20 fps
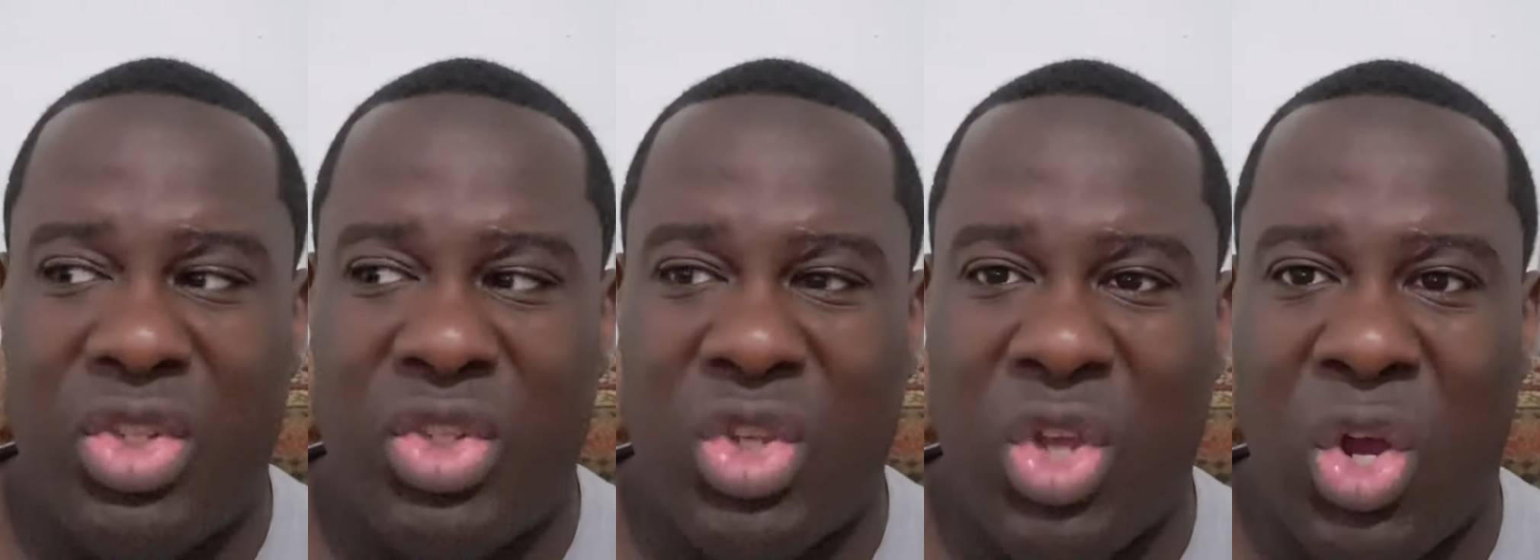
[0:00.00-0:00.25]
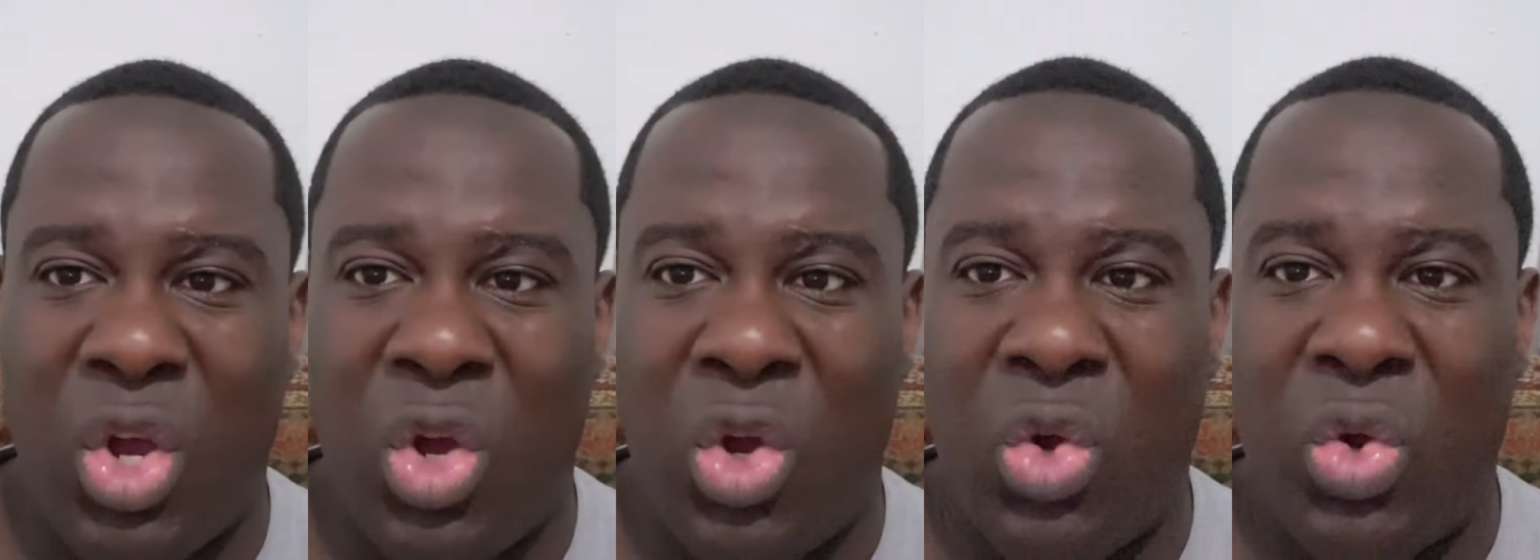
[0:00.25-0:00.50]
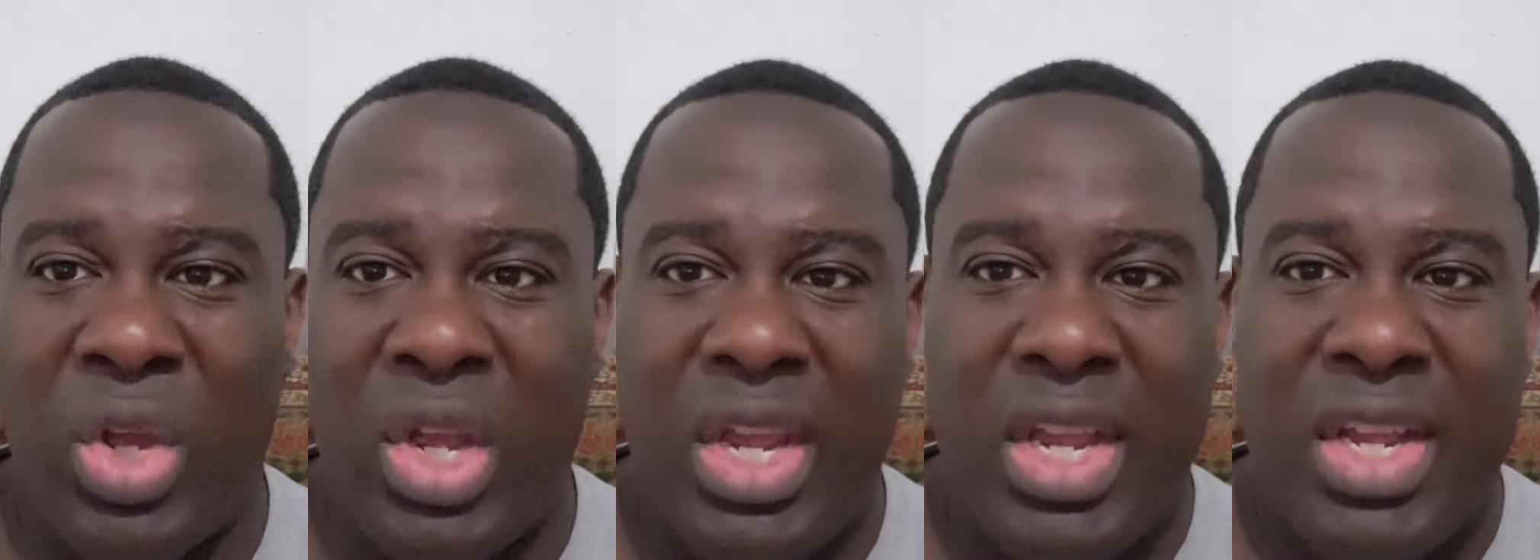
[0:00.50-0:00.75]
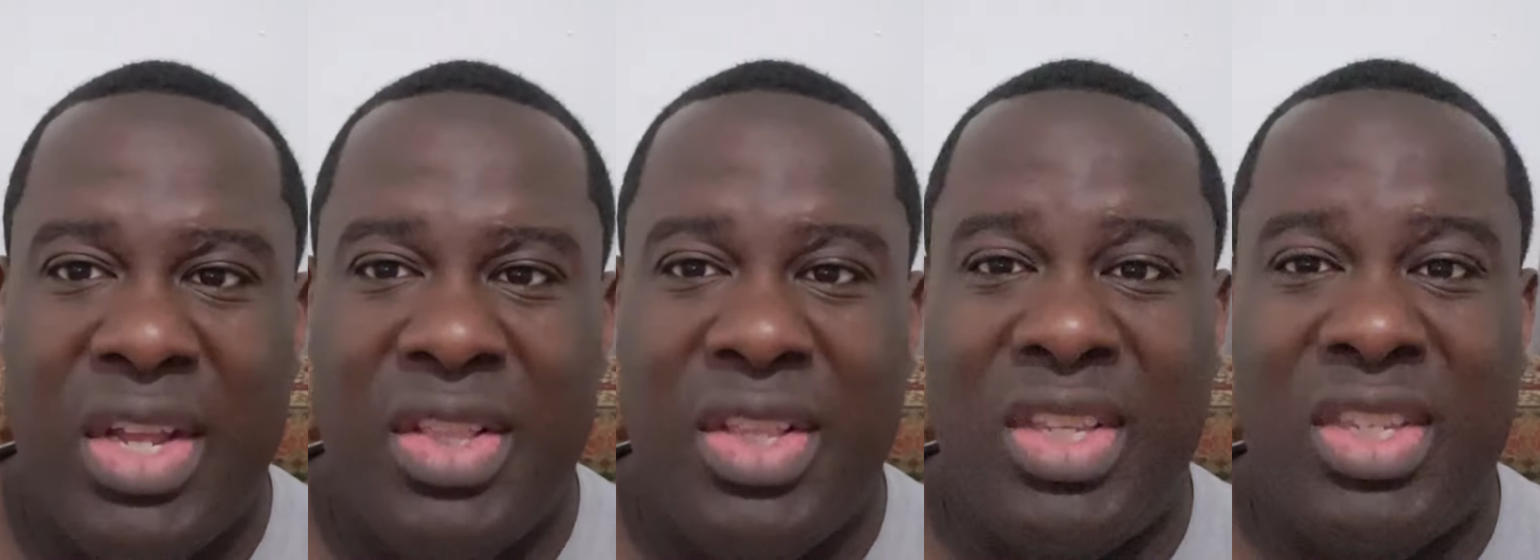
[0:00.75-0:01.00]
So
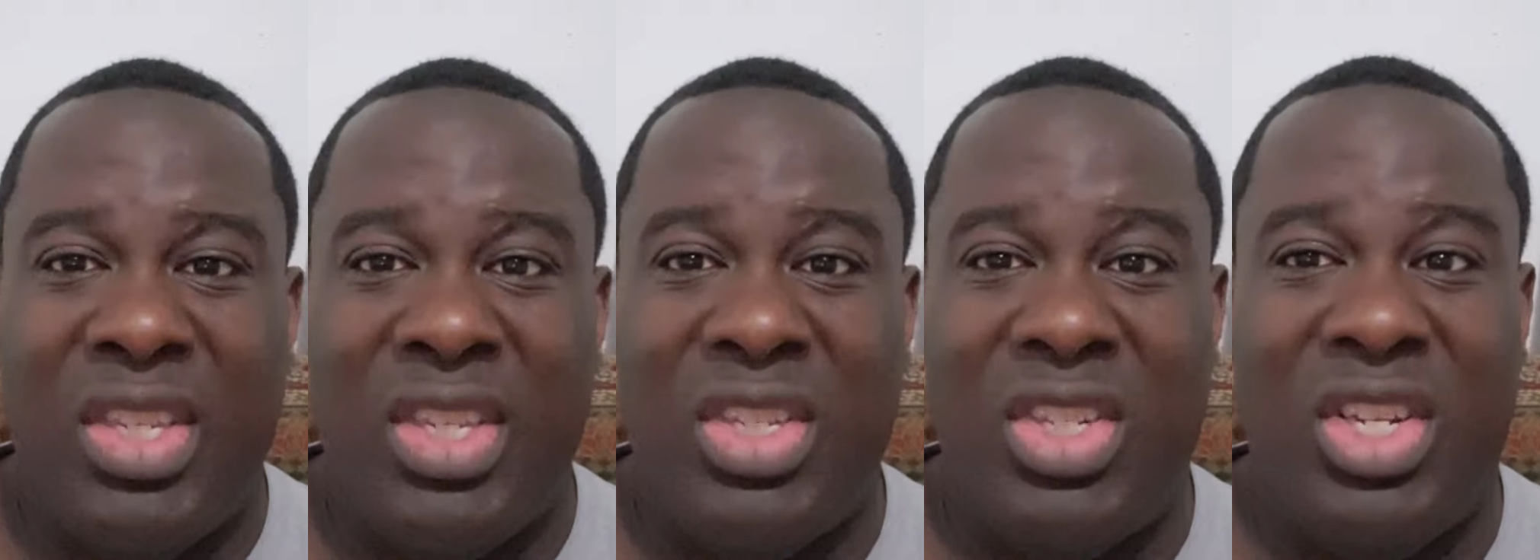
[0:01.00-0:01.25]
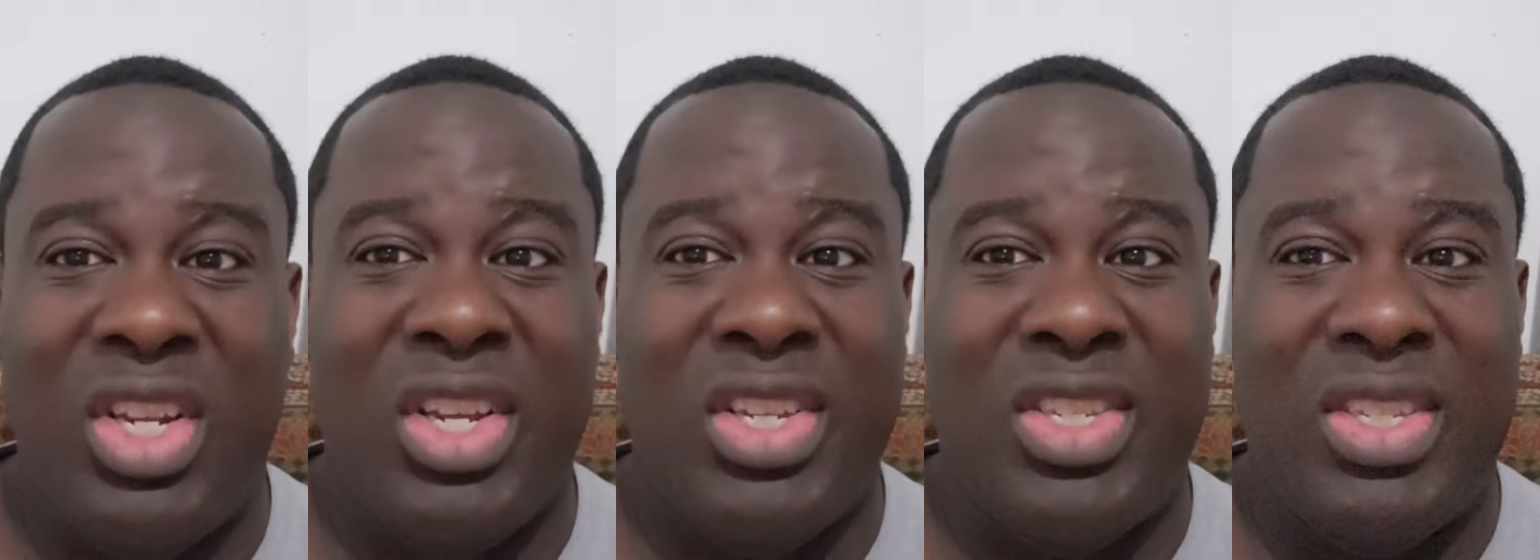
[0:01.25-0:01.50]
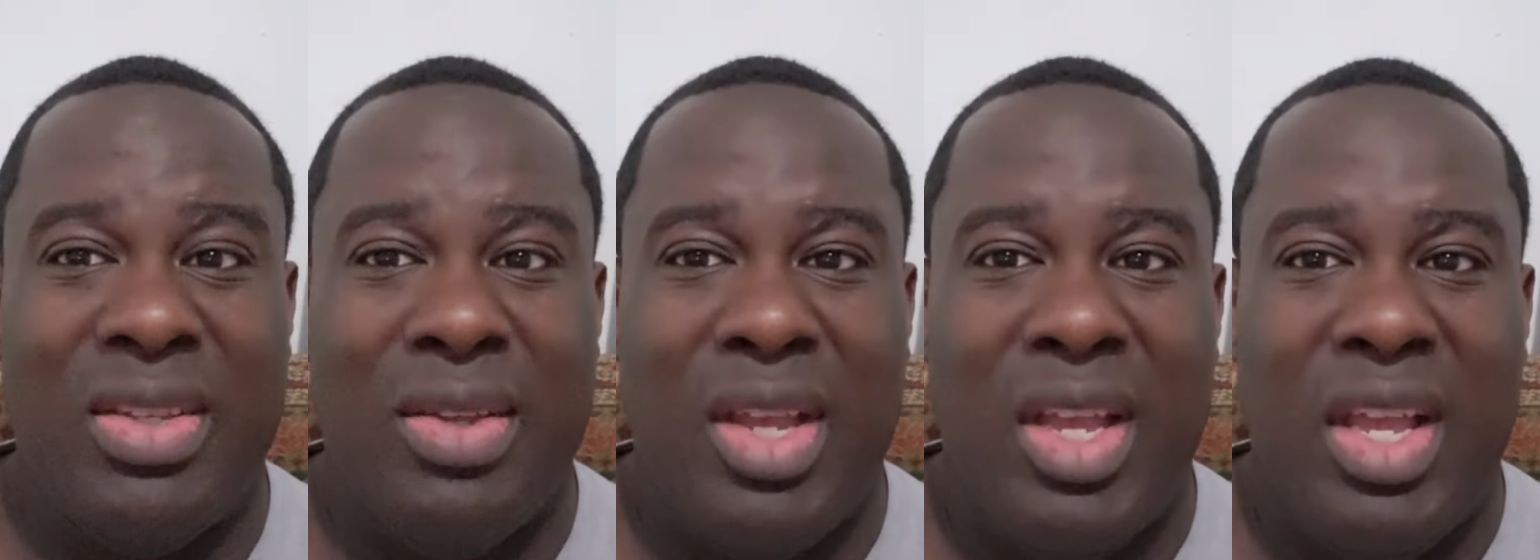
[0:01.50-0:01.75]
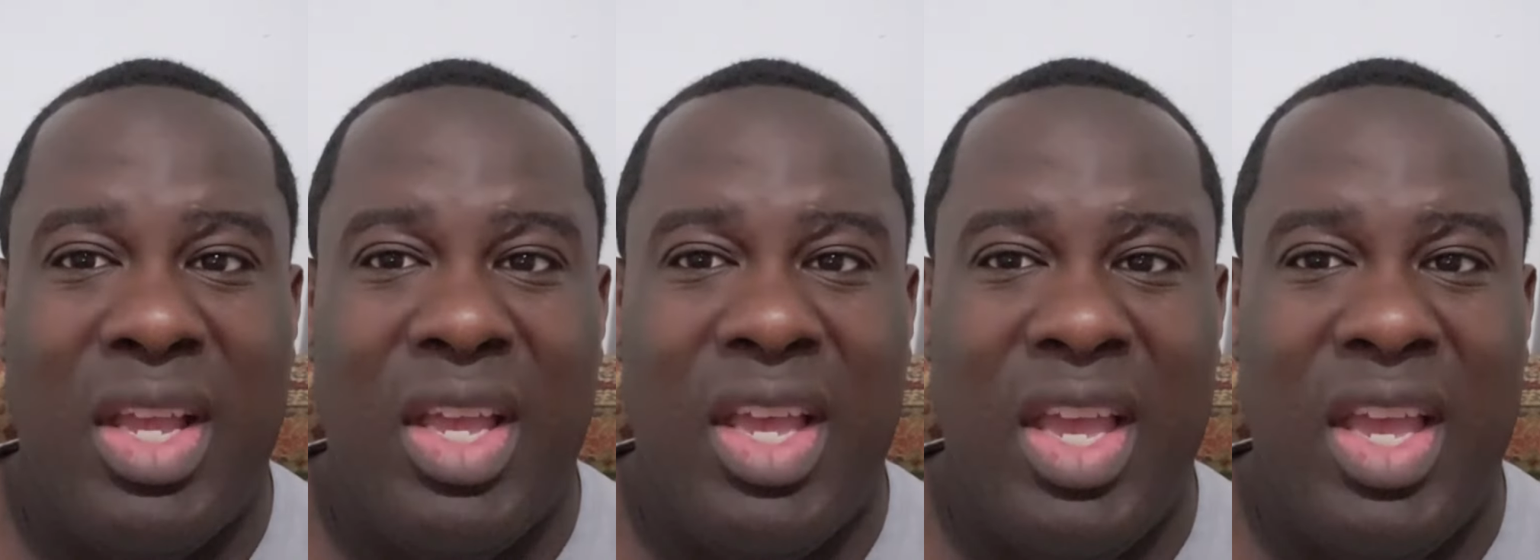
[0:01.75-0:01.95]
this is just